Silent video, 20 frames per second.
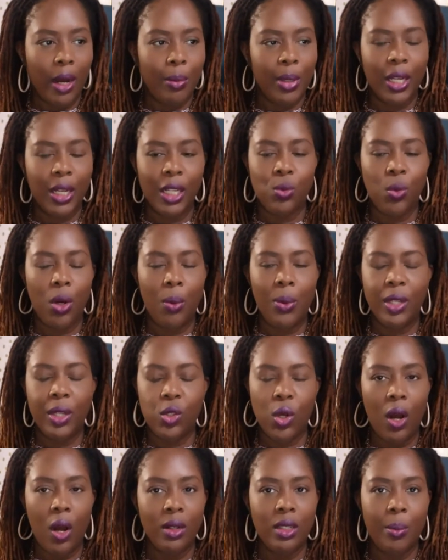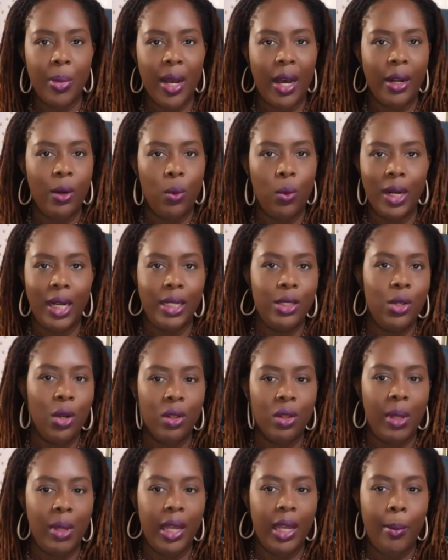Because what we talked about and what I told
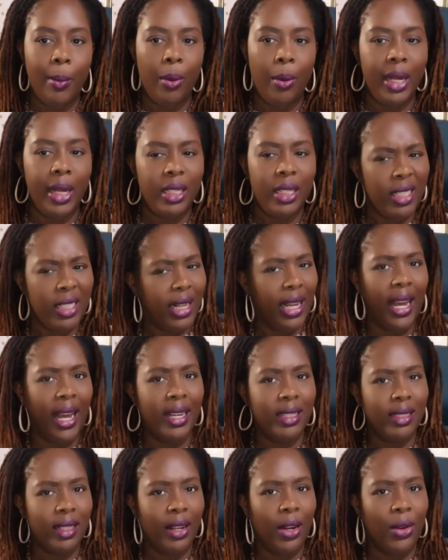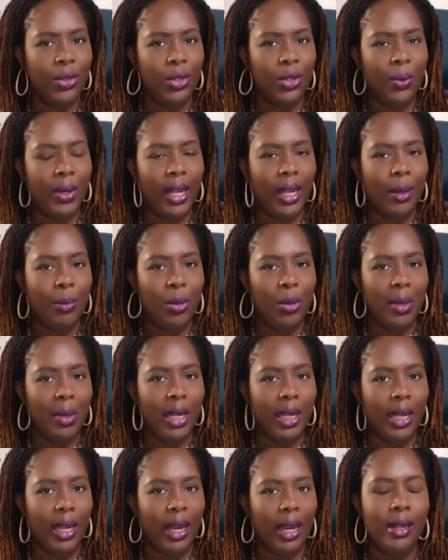them to implement, did they actually go through and implement
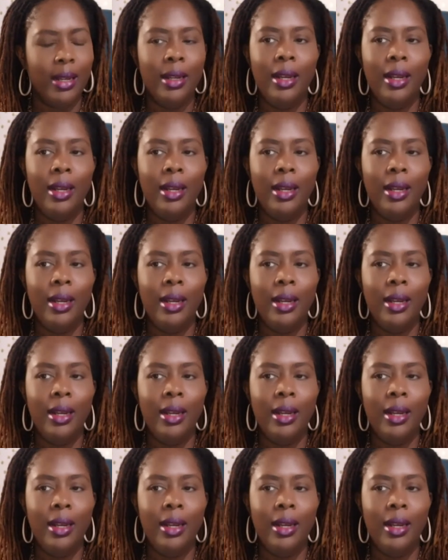it yet?